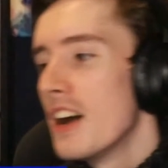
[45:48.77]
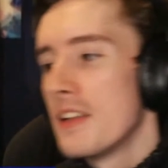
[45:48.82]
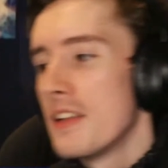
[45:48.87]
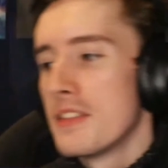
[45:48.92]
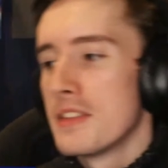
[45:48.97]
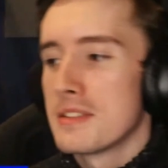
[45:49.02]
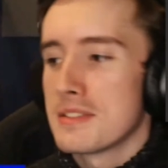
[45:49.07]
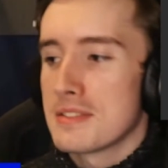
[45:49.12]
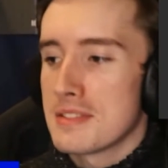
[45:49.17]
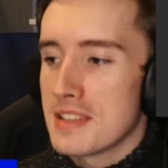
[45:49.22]

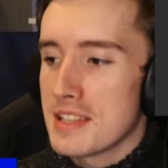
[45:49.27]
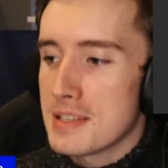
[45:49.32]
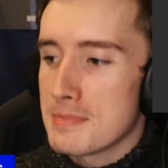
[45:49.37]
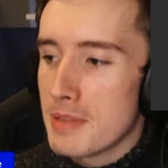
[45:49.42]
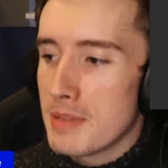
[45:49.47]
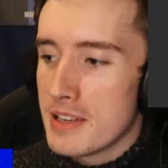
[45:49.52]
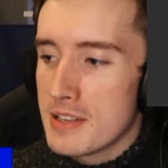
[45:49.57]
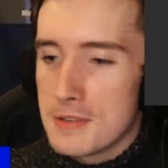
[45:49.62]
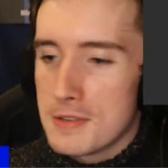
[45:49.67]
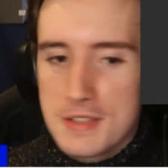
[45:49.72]
And this
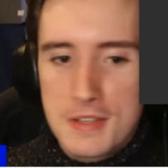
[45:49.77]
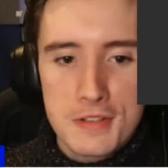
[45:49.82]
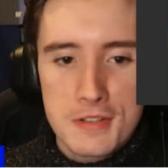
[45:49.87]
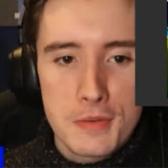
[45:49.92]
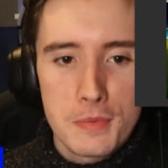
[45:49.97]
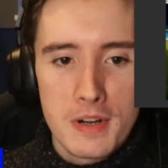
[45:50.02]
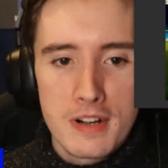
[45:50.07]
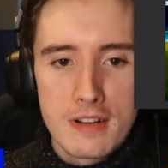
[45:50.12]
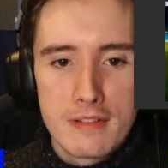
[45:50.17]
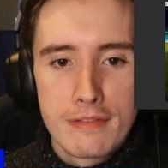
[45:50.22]
panda is
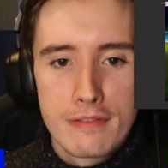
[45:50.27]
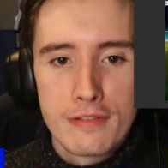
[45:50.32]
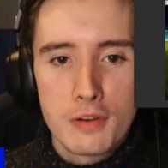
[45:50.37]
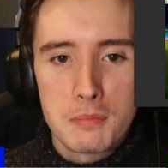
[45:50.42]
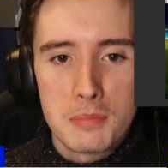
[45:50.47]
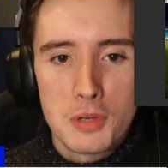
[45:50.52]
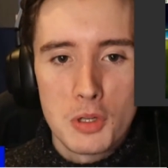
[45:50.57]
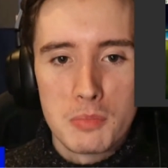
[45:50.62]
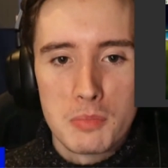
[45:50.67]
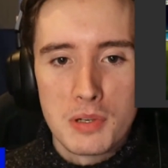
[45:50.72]
also wearing
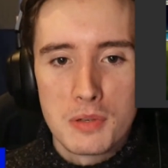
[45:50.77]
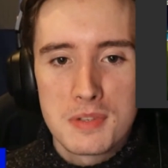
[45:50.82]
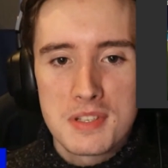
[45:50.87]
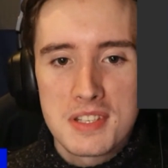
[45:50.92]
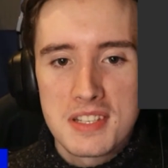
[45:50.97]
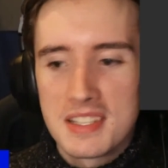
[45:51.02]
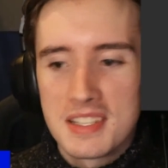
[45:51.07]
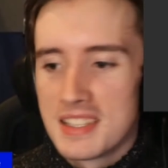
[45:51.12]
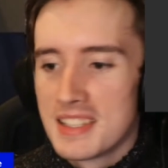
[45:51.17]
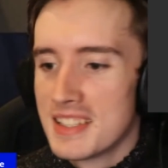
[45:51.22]
football boots.